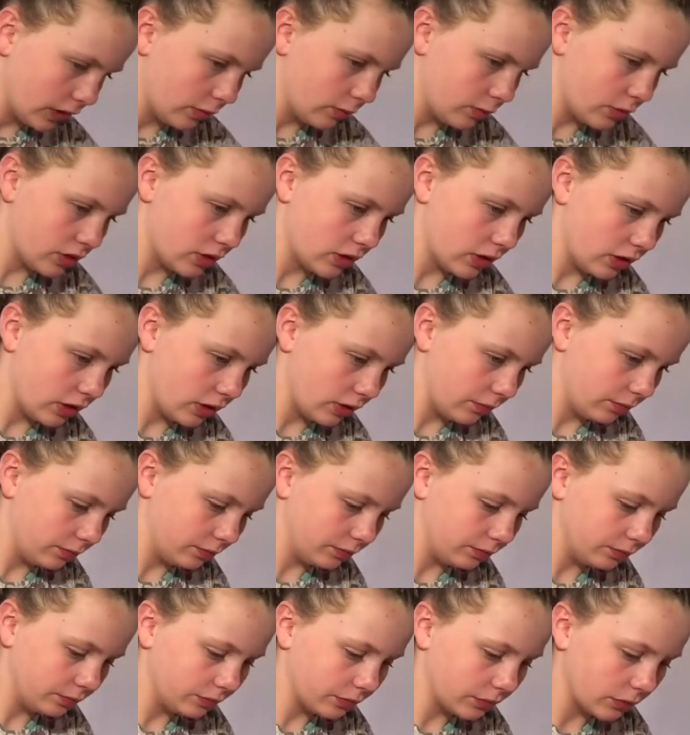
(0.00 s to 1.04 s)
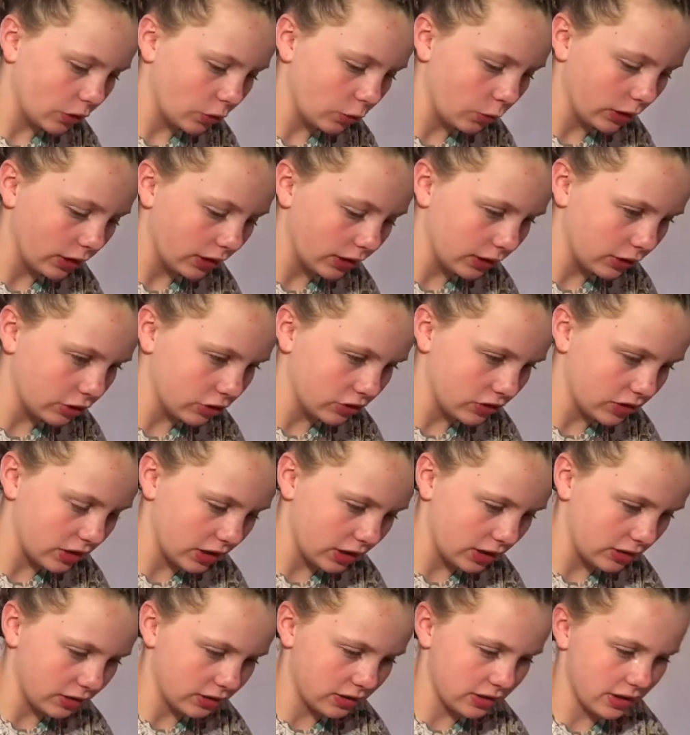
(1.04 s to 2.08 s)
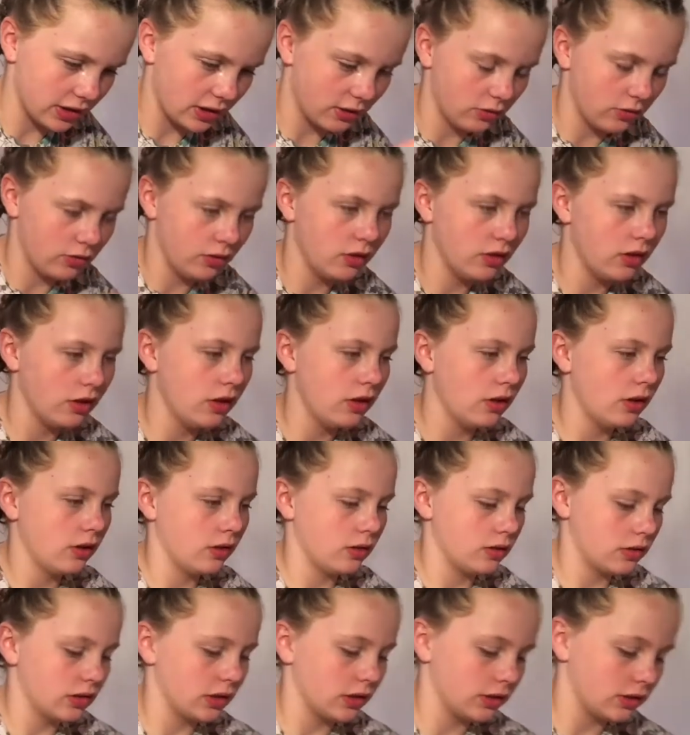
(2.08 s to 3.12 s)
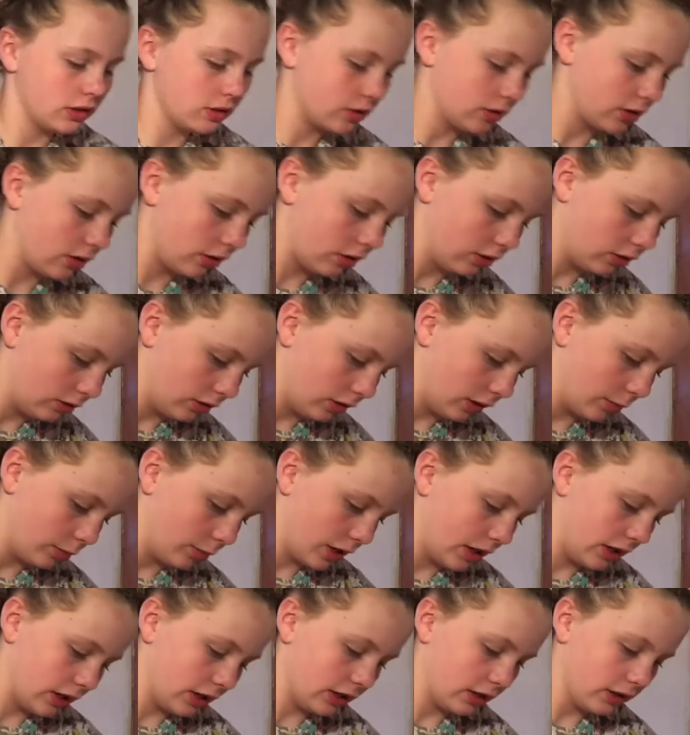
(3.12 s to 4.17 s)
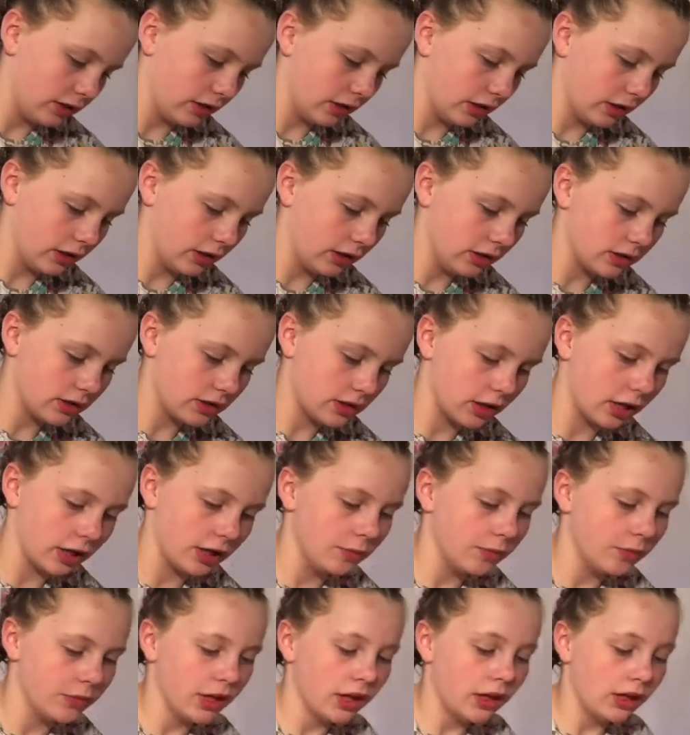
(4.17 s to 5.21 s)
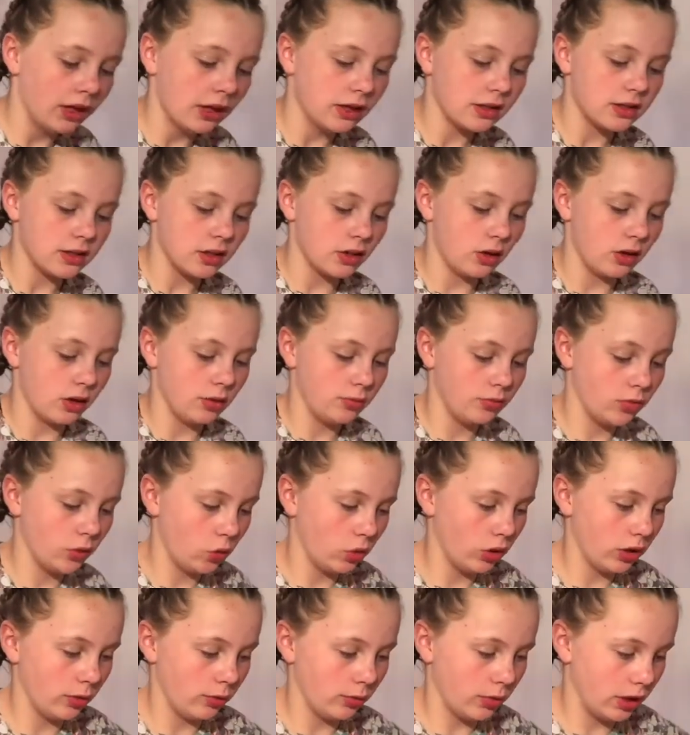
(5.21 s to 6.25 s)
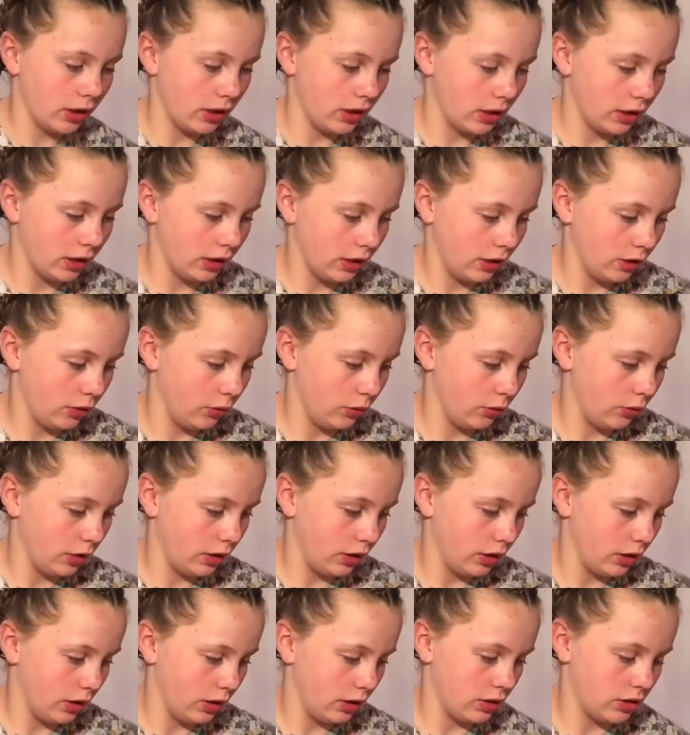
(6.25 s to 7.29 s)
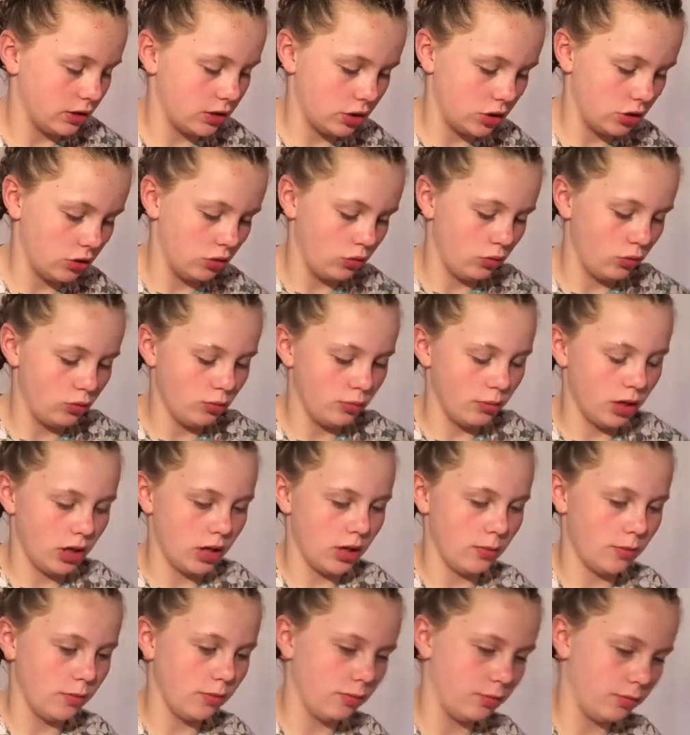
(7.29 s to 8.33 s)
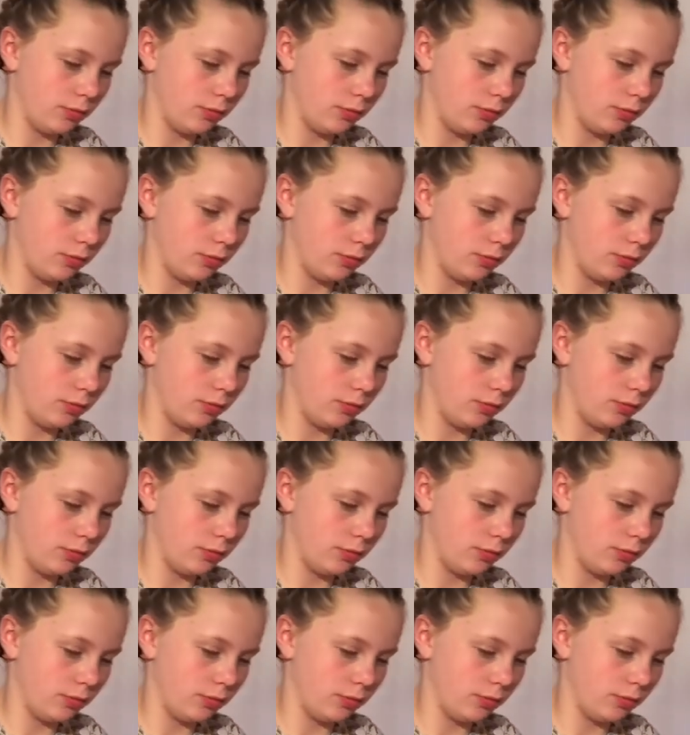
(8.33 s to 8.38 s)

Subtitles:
I'm just going to quickly just take this out. It's got like barely anything in it. Sorry. So I'm pouring my glue into my